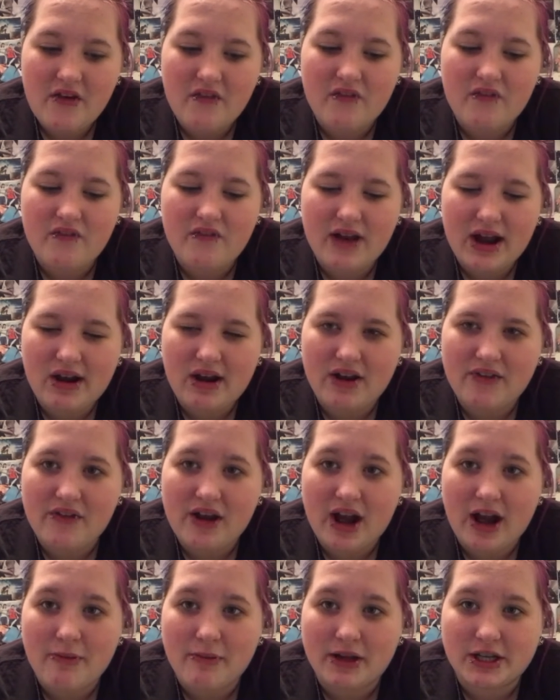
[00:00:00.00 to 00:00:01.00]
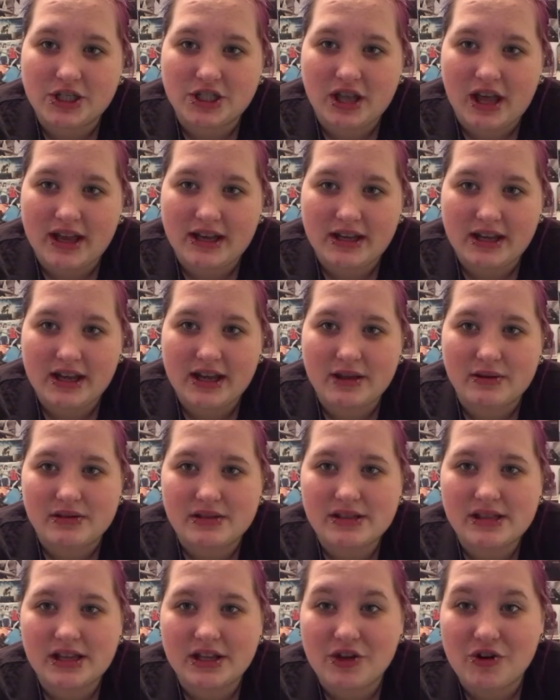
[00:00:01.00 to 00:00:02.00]
very, very much liked it. It
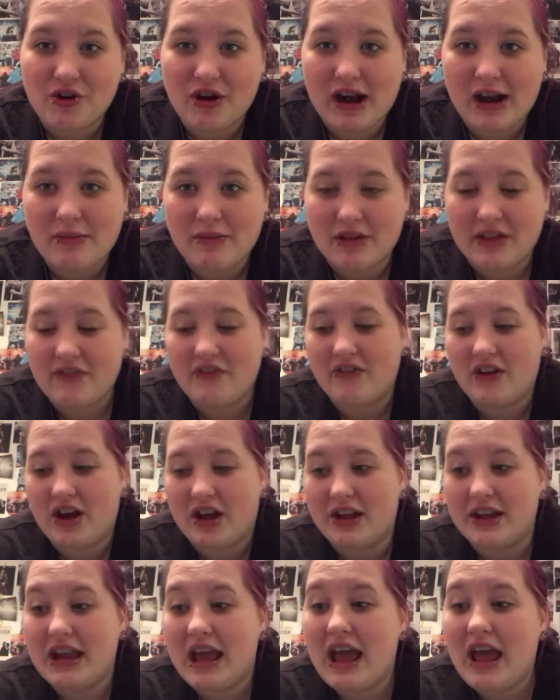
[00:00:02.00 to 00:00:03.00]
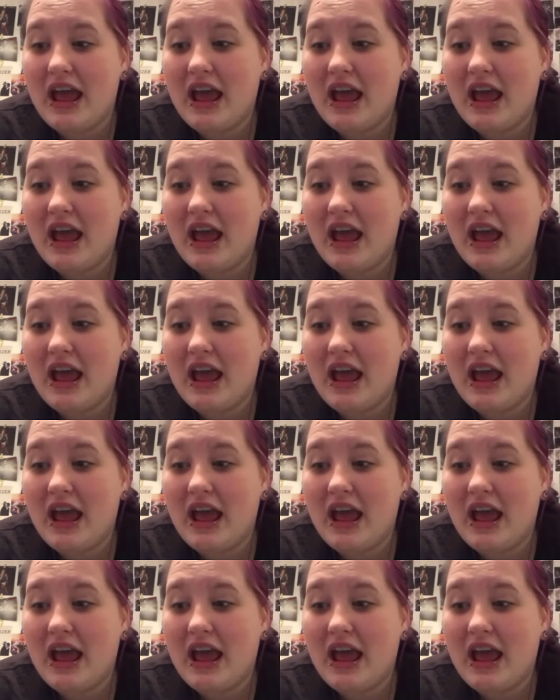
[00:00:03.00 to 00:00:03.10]
was incredibly fun.